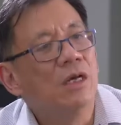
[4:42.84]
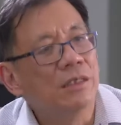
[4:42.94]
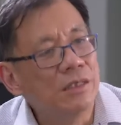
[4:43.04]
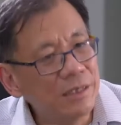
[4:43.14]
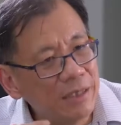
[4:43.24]

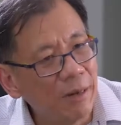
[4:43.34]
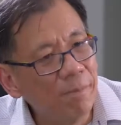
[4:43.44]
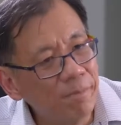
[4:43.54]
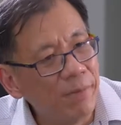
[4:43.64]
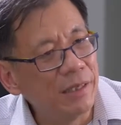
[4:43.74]

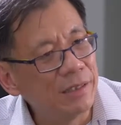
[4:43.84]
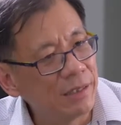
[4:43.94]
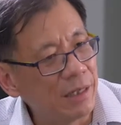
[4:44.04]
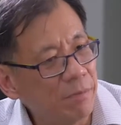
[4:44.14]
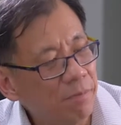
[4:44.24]
Some
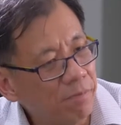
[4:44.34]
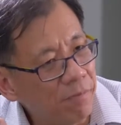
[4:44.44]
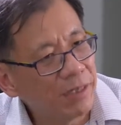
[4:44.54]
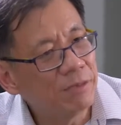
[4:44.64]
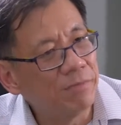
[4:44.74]
basic
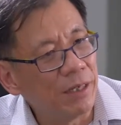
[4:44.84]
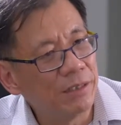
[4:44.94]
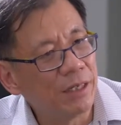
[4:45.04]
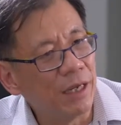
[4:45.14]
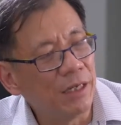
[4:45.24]
must
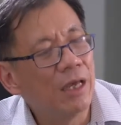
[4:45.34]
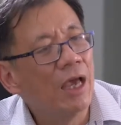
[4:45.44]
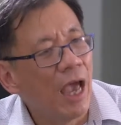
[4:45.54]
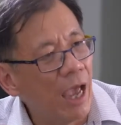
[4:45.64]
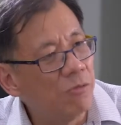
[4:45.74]
maintain,
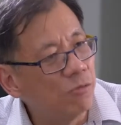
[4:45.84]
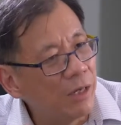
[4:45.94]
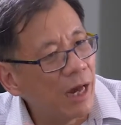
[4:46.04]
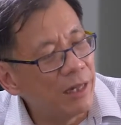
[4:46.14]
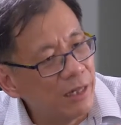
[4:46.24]
and
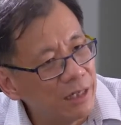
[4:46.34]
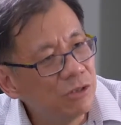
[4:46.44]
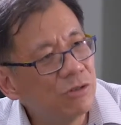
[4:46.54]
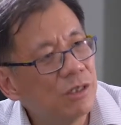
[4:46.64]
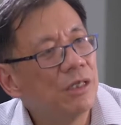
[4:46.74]
we are
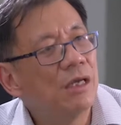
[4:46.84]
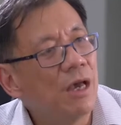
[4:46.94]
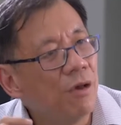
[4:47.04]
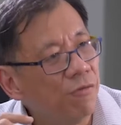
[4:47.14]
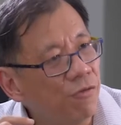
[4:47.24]
literally
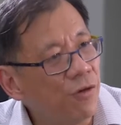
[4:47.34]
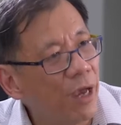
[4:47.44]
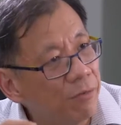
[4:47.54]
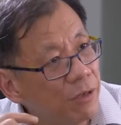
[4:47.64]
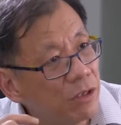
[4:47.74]

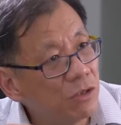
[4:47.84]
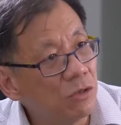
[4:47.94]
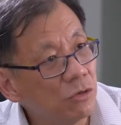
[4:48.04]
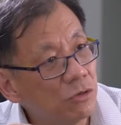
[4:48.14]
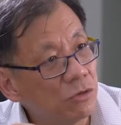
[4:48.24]
very
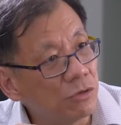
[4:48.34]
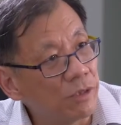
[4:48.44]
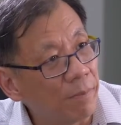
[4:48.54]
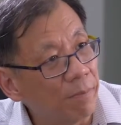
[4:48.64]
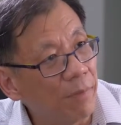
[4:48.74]
close to
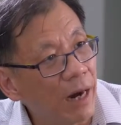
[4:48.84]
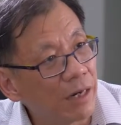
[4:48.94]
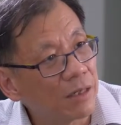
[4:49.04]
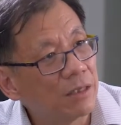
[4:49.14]
the mark